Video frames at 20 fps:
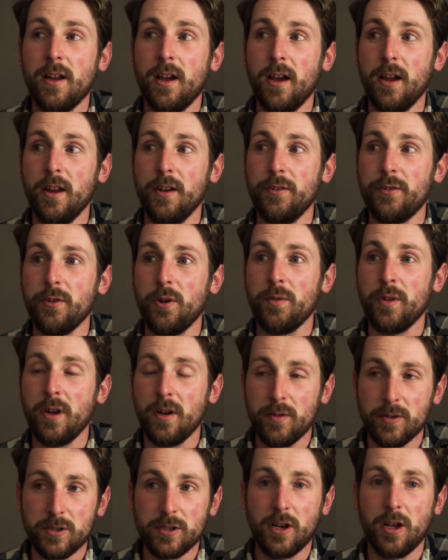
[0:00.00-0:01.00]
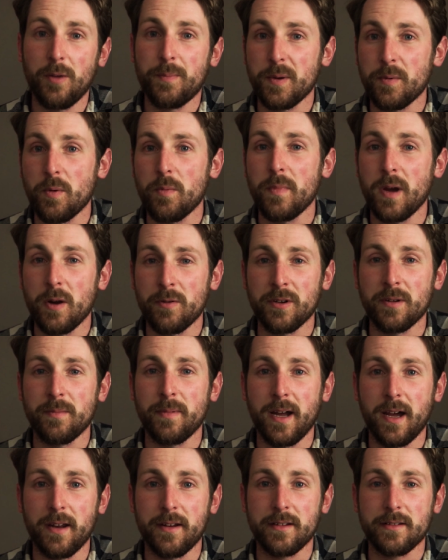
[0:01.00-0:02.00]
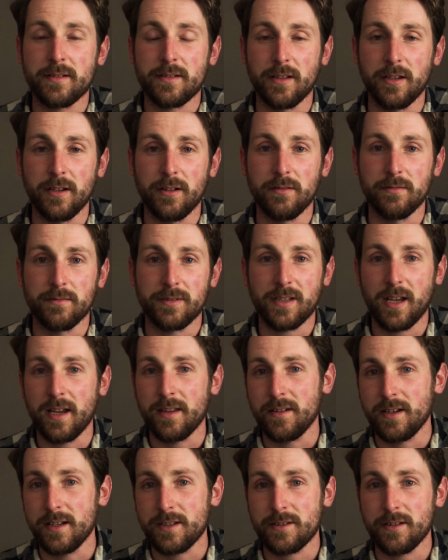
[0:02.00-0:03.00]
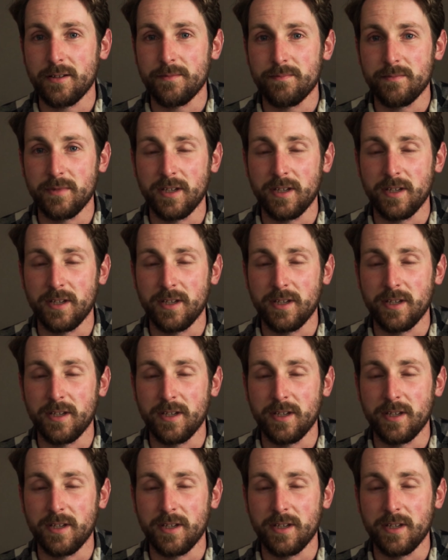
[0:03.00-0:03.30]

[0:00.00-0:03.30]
and although there's a lot of people moaning about it still, saying that it's a,